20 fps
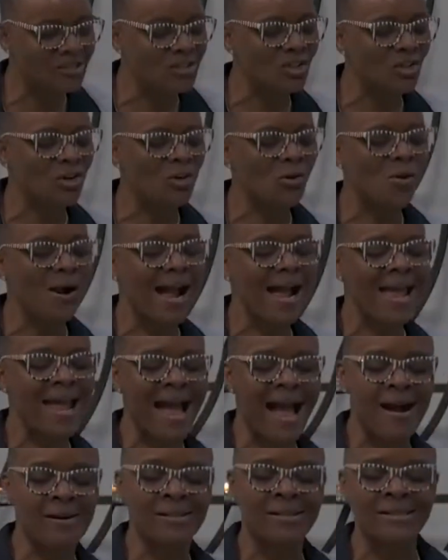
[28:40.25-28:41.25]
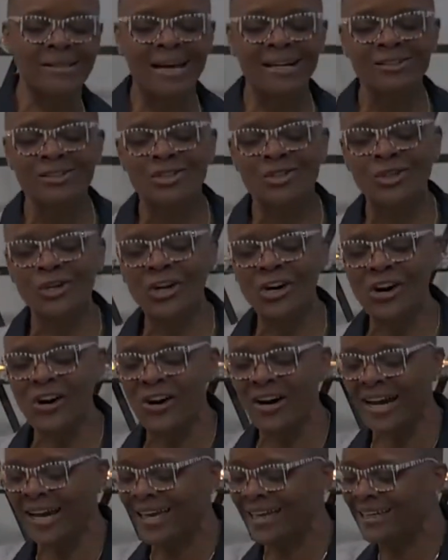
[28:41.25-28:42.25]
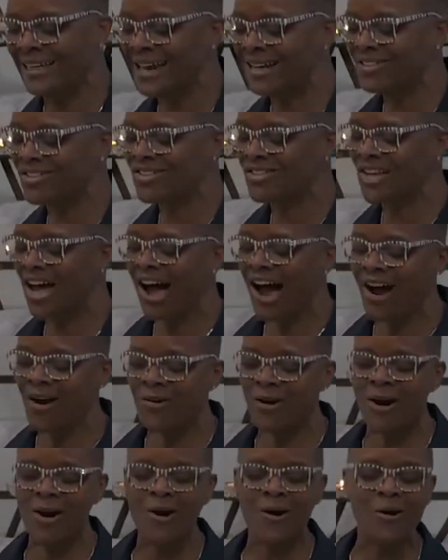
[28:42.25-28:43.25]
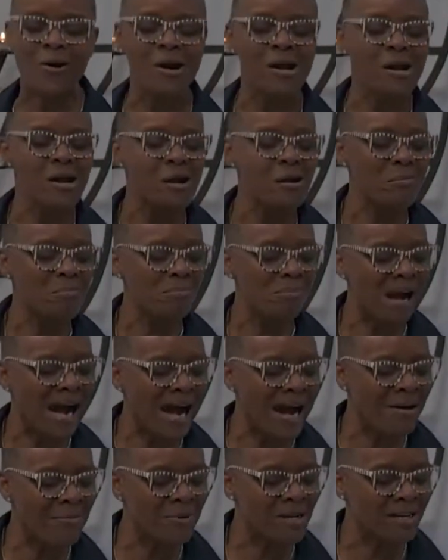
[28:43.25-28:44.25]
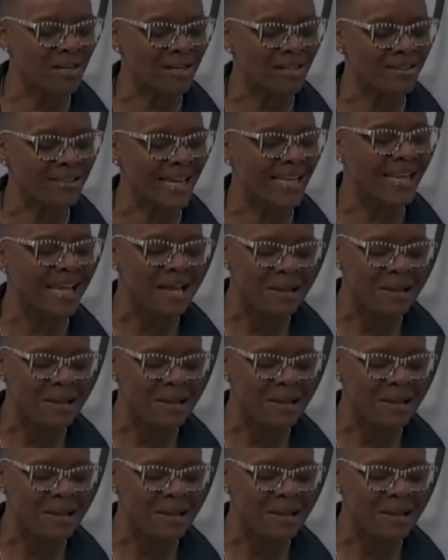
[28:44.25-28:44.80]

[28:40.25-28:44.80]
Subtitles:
to cry out in our joy and our sorrow, Mama, that